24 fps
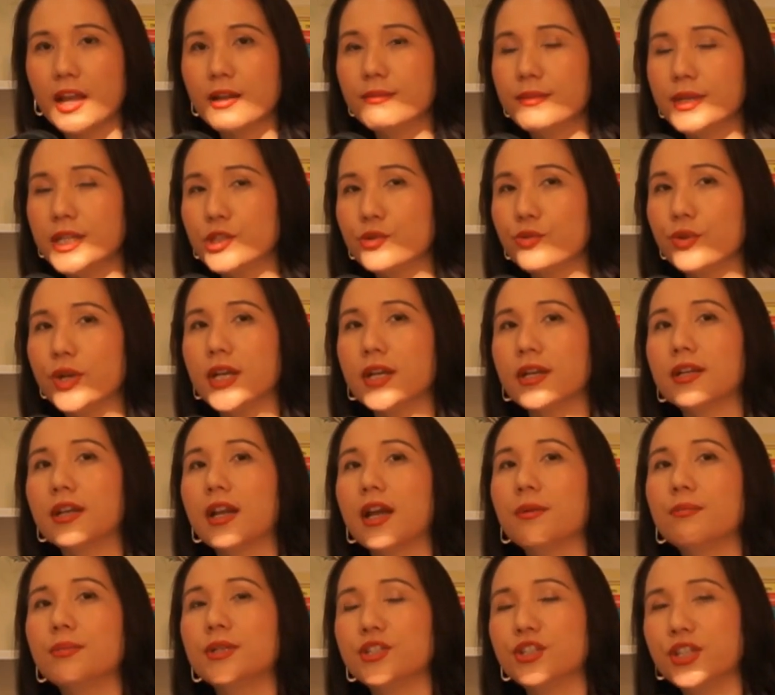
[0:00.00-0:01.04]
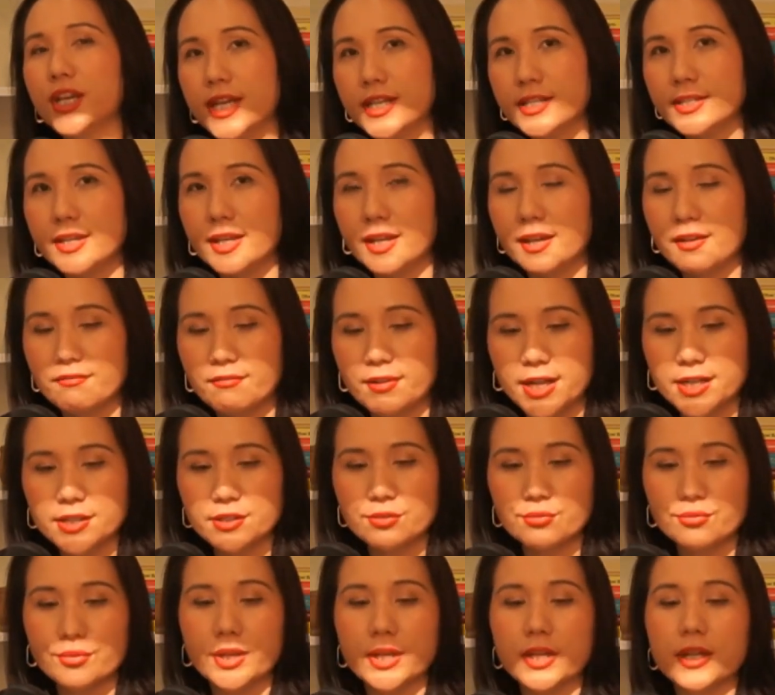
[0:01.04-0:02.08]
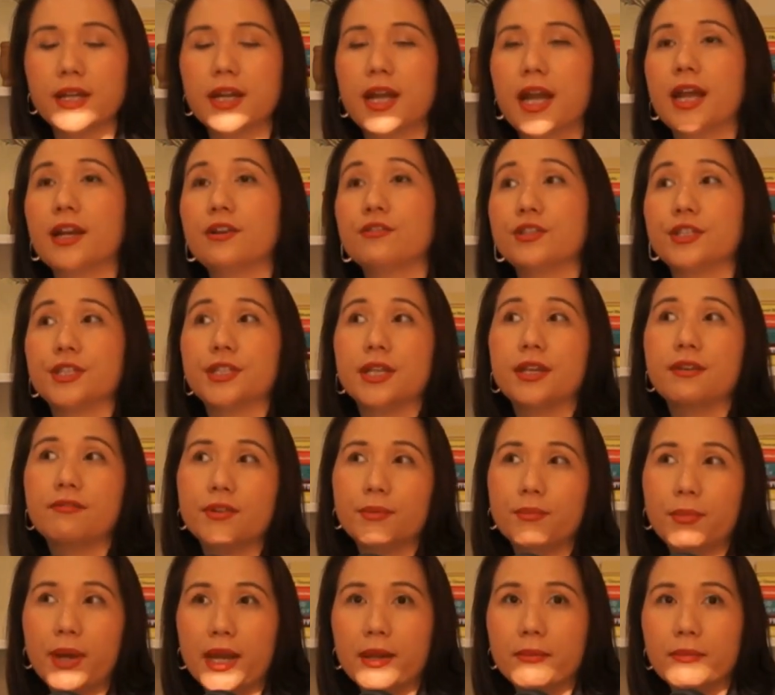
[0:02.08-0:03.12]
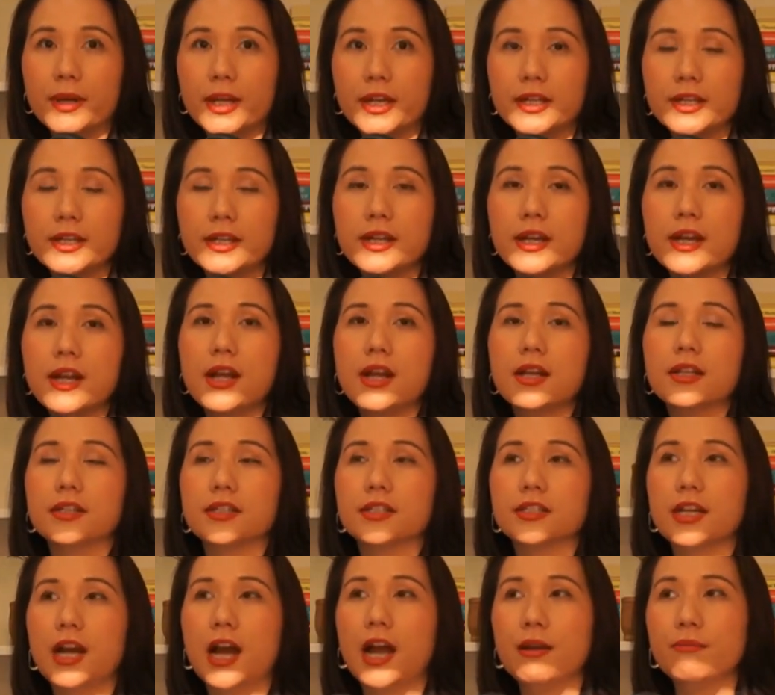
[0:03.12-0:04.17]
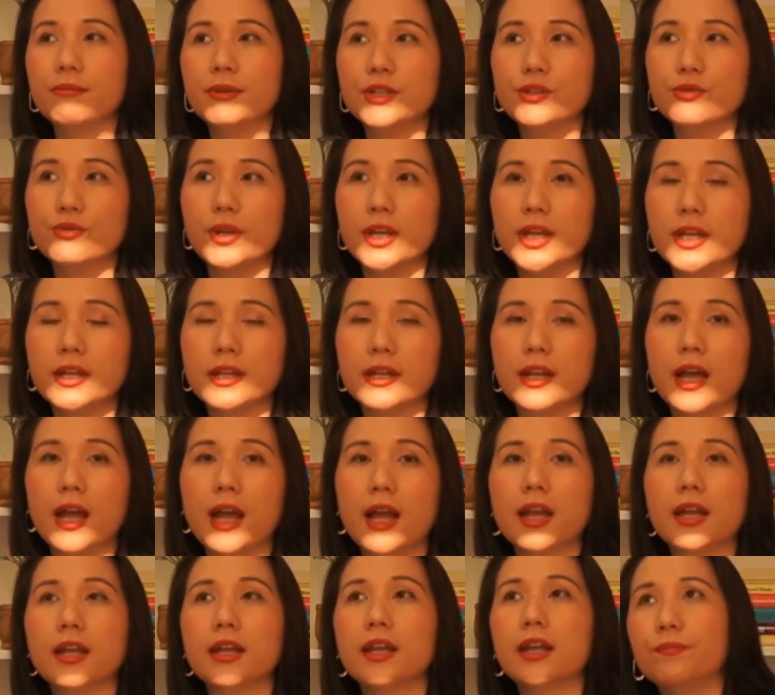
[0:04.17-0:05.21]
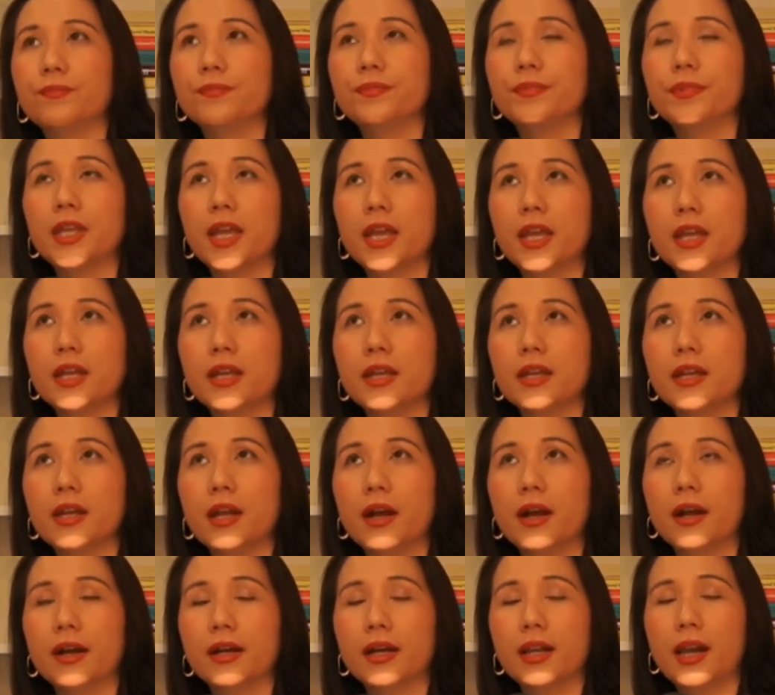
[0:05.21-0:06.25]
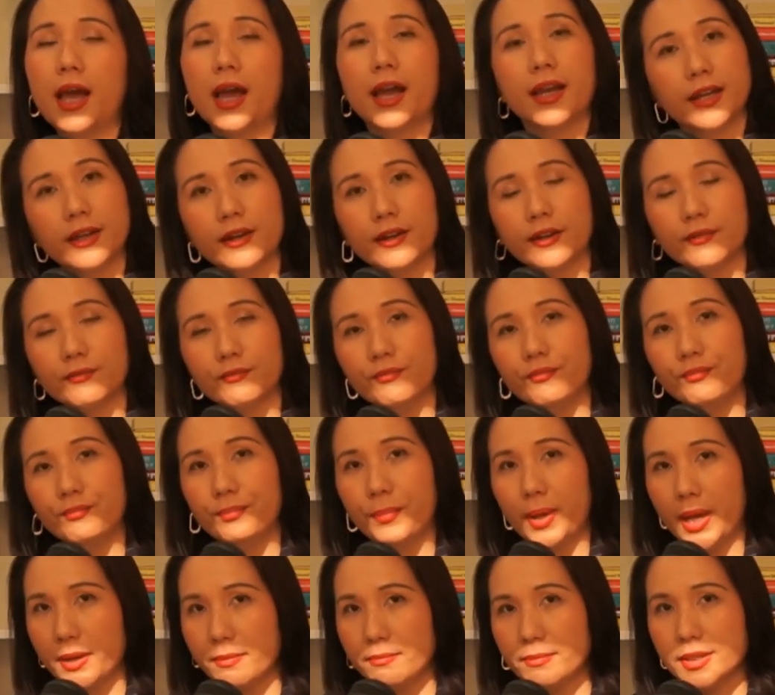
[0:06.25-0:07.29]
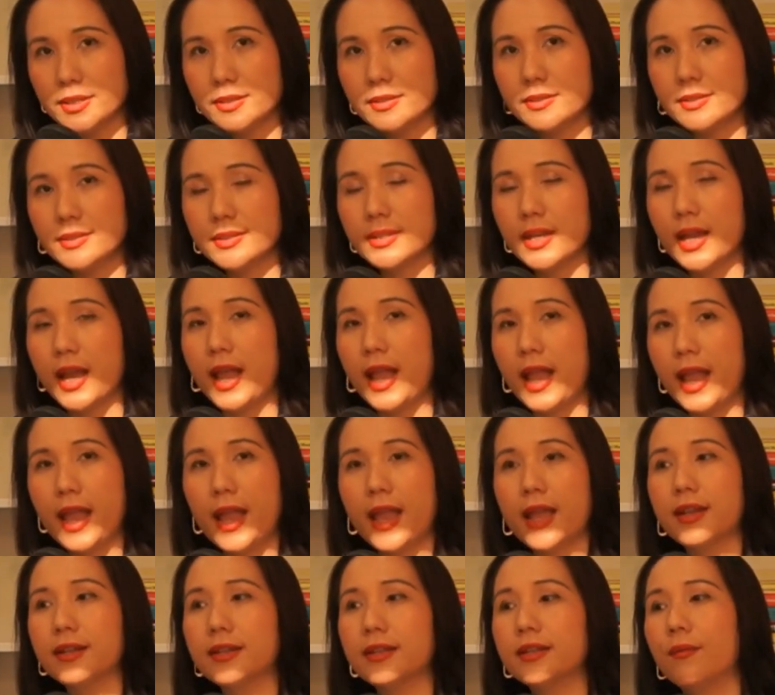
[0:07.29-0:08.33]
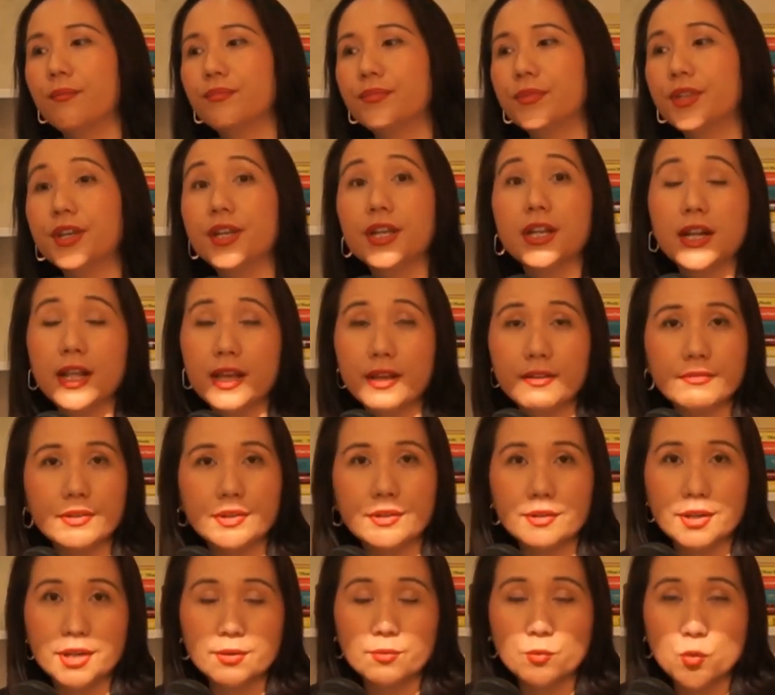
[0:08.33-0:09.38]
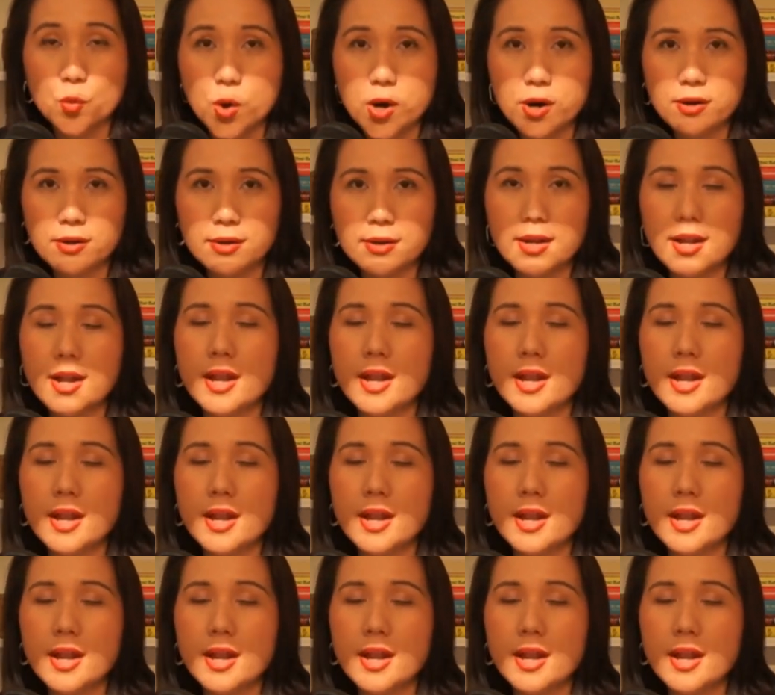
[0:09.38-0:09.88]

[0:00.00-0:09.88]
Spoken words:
between like purchasing inventory and receive the payment, the time between like the client payments and the delivery work.